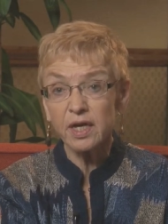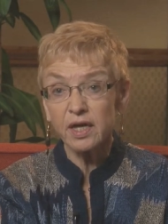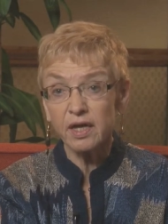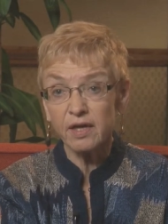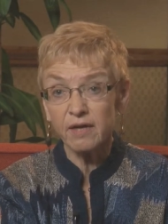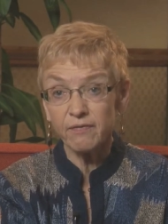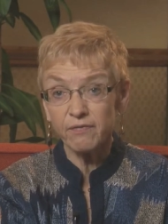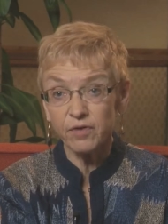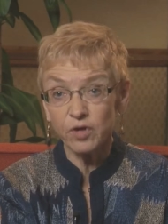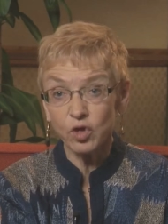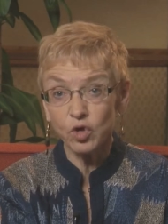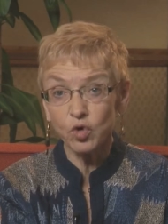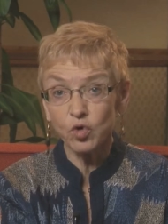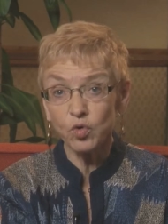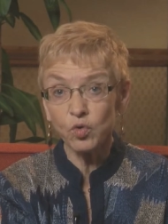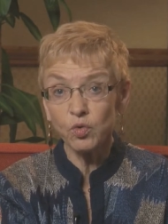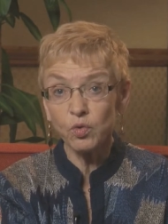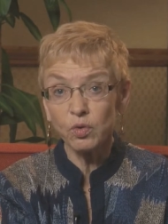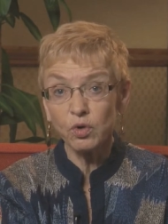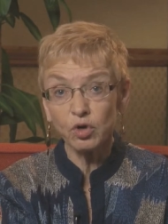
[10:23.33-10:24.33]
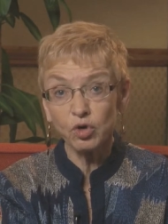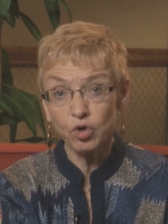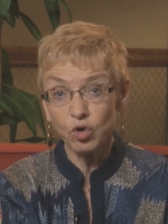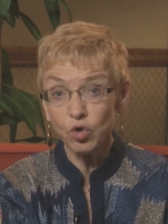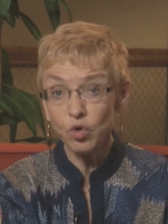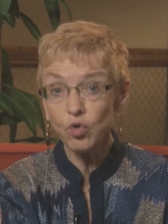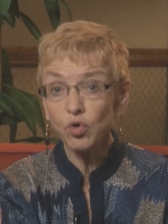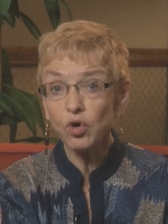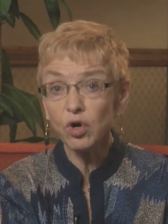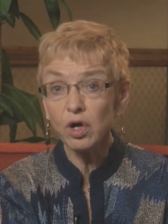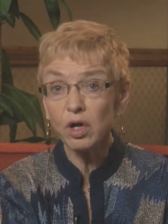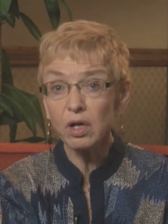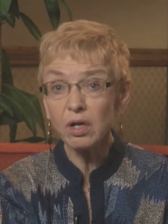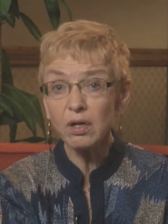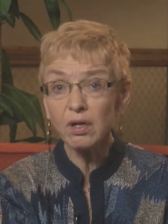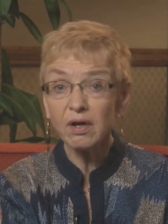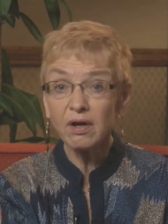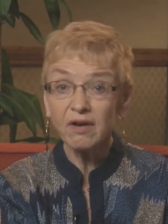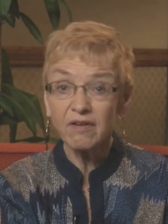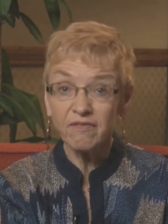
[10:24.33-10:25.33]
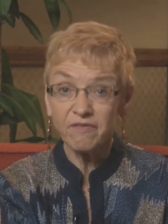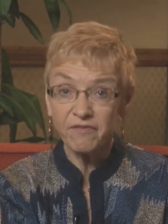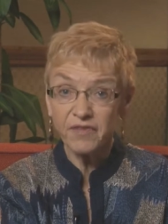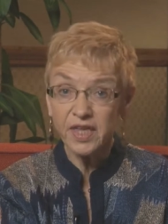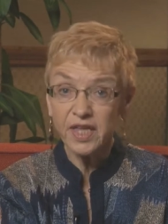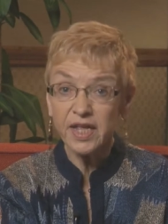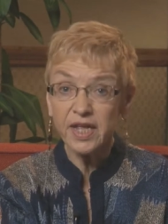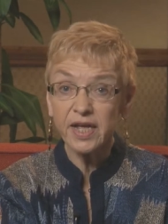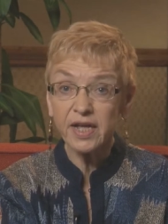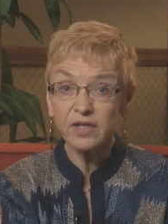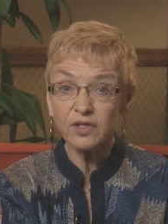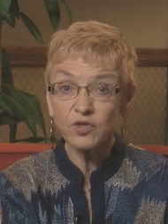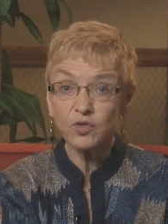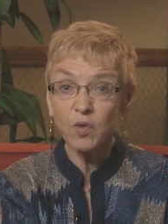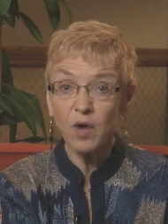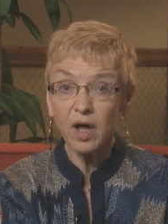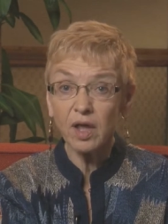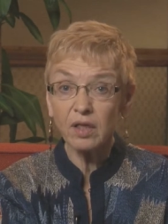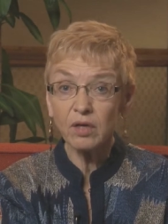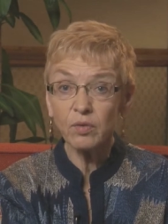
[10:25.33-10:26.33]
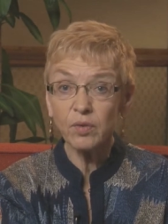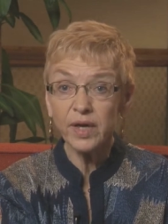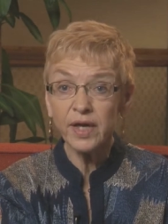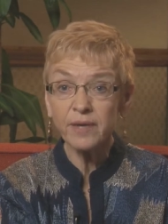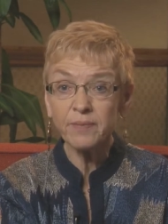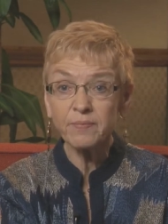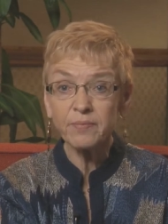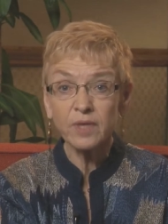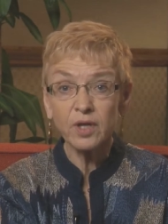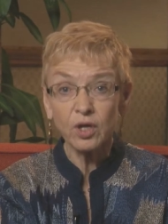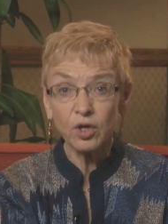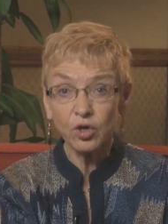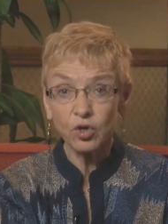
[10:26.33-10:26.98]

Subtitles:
if you Google feeding and swallowing,